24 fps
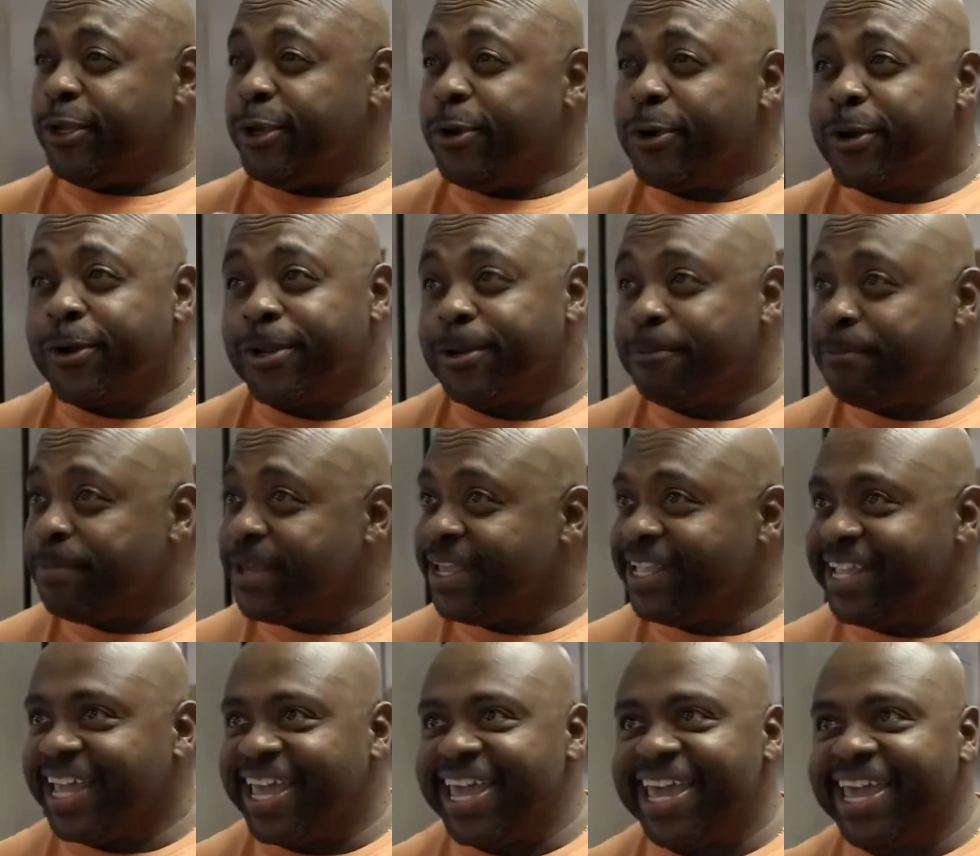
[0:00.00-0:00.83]
You could have
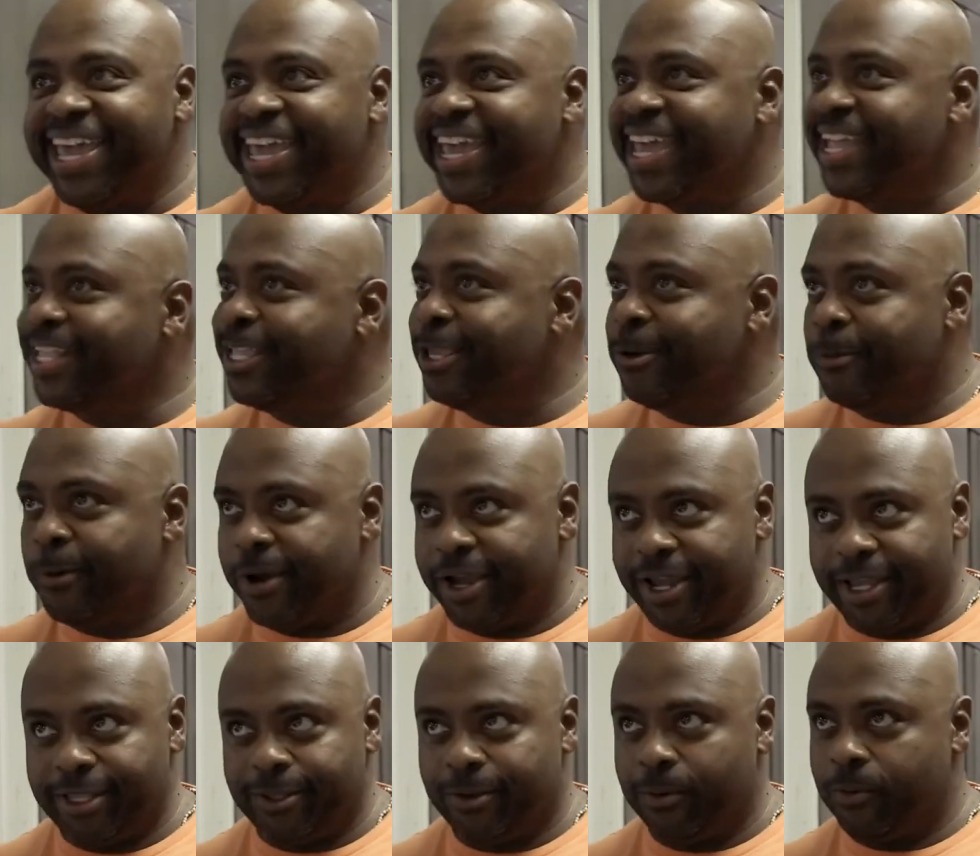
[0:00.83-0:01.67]
been
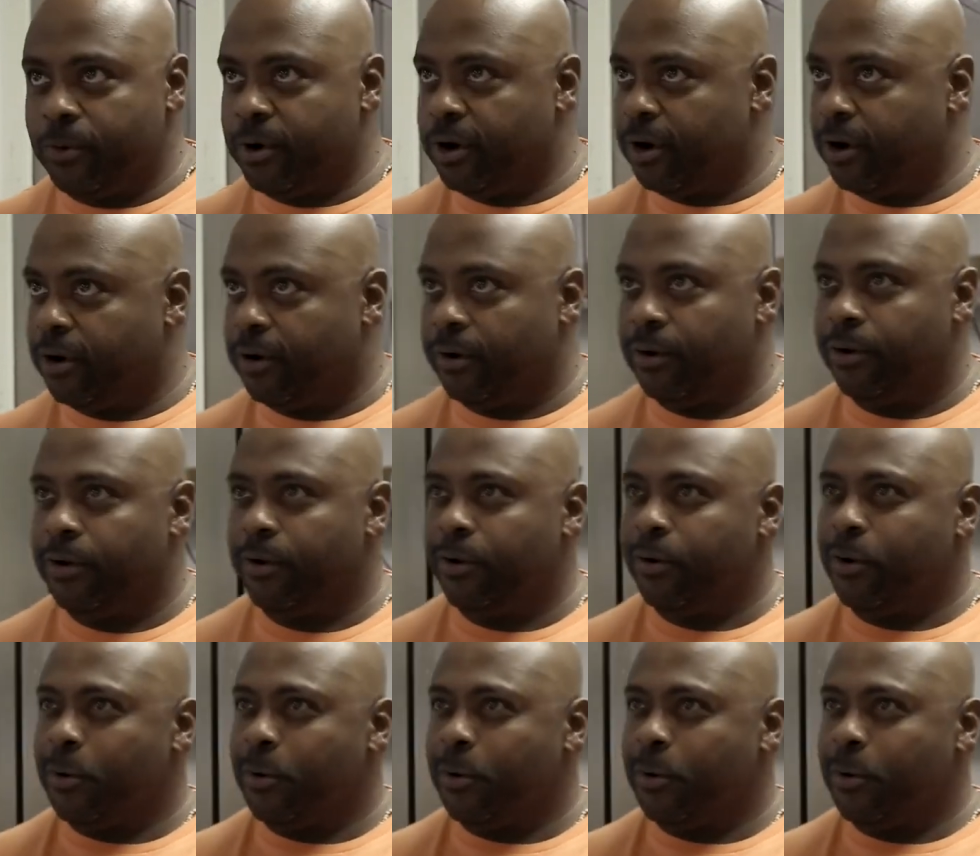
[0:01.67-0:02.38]
anywhere in the world.